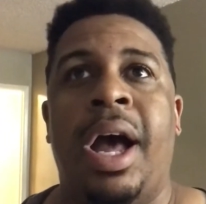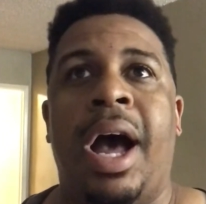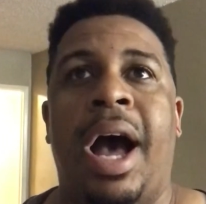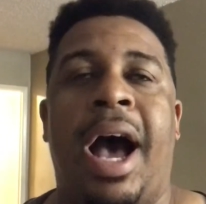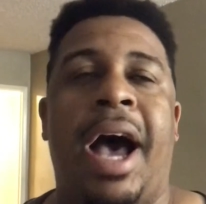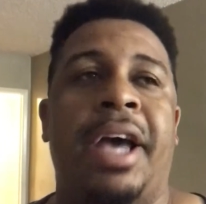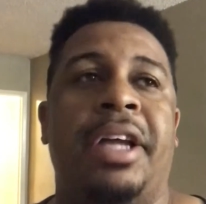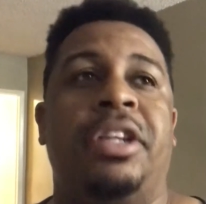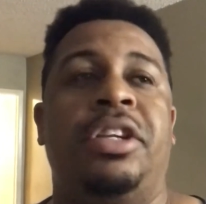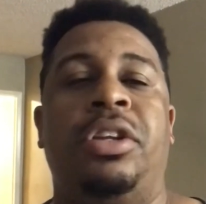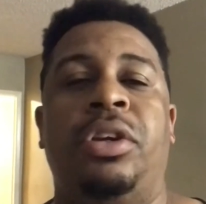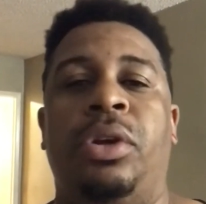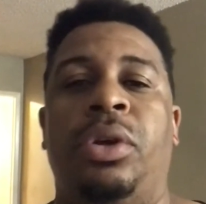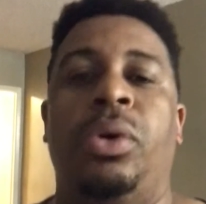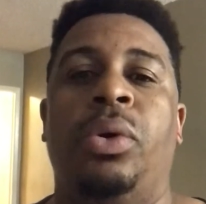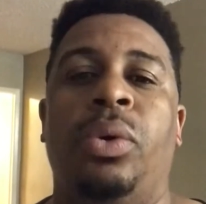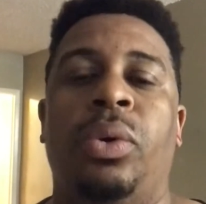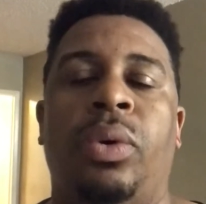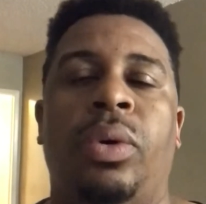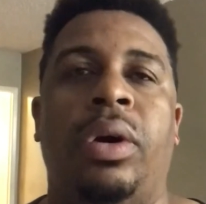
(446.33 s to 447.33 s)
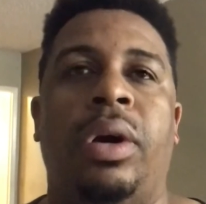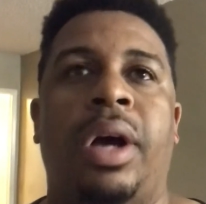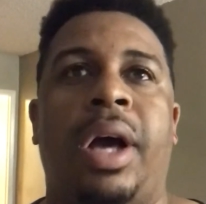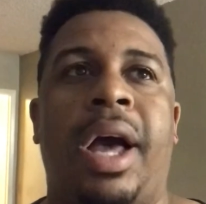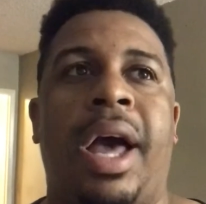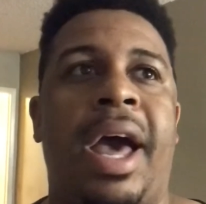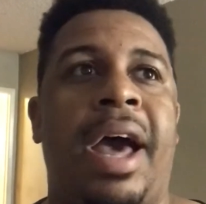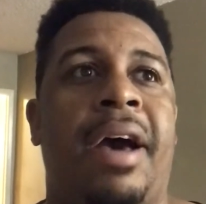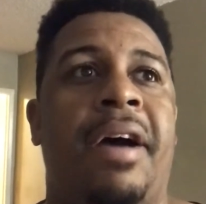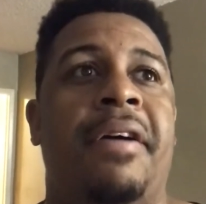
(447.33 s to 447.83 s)
I do
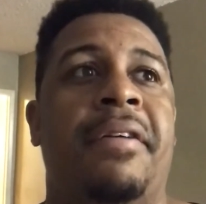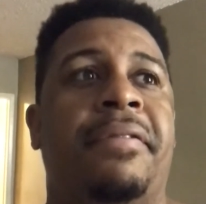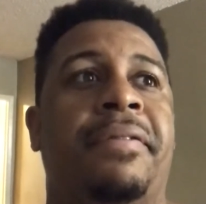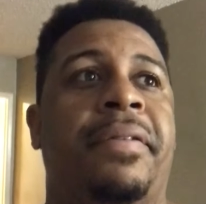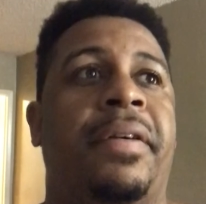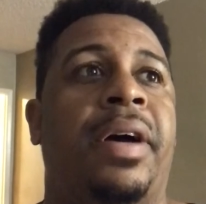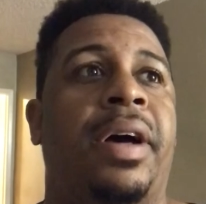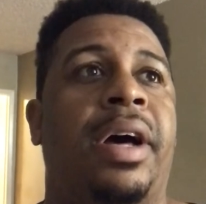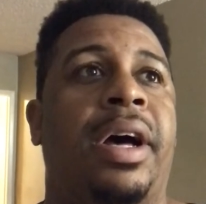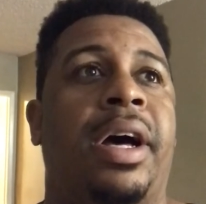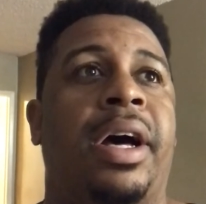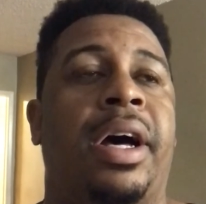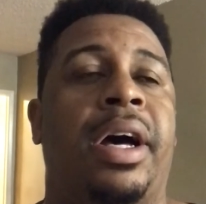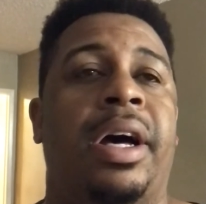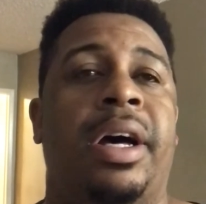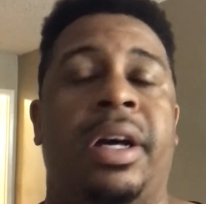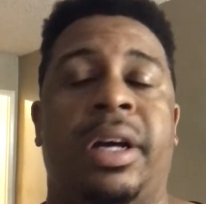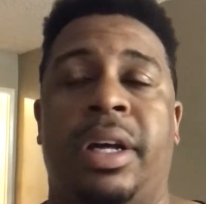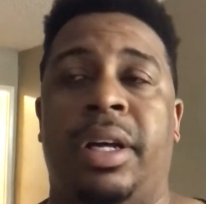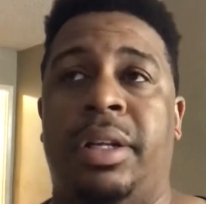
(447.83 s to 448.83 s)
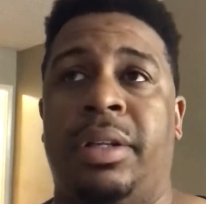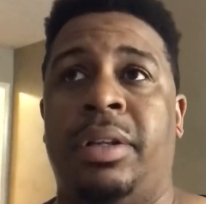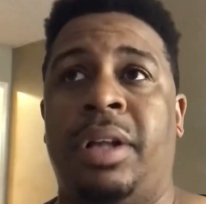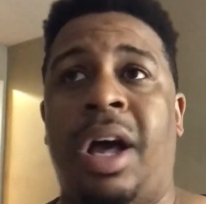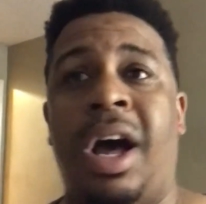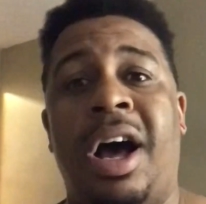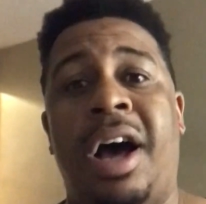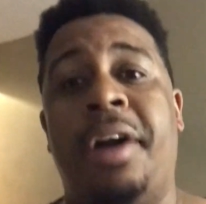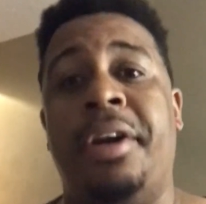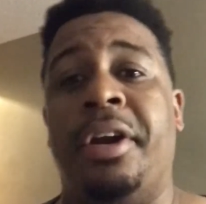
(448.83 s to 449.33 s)
have a
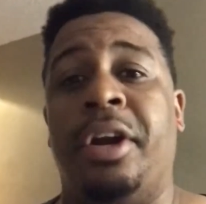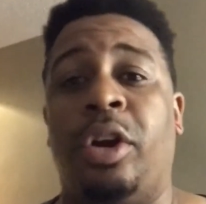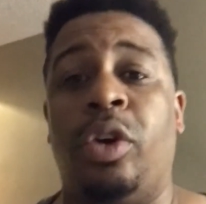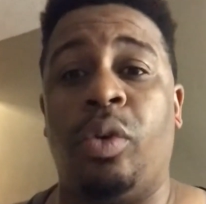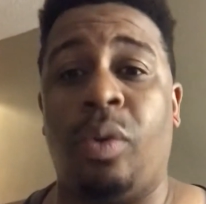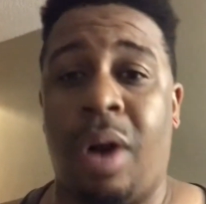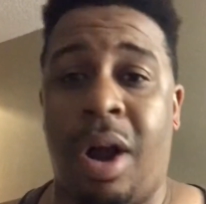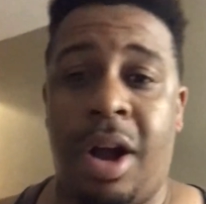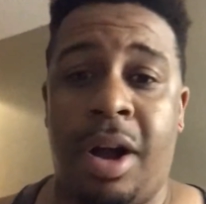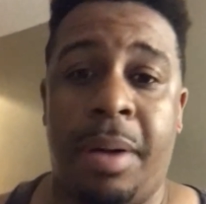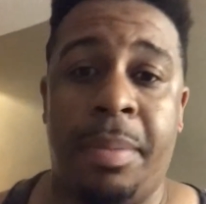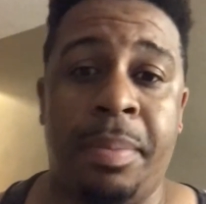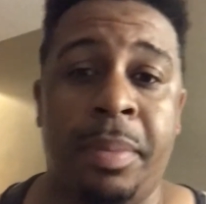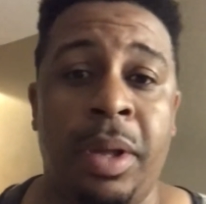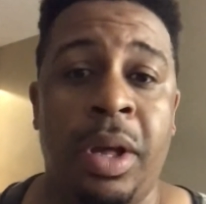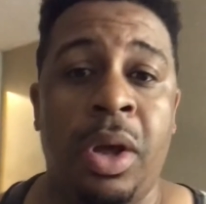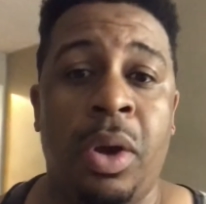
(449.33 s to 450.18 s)
Honda Grom,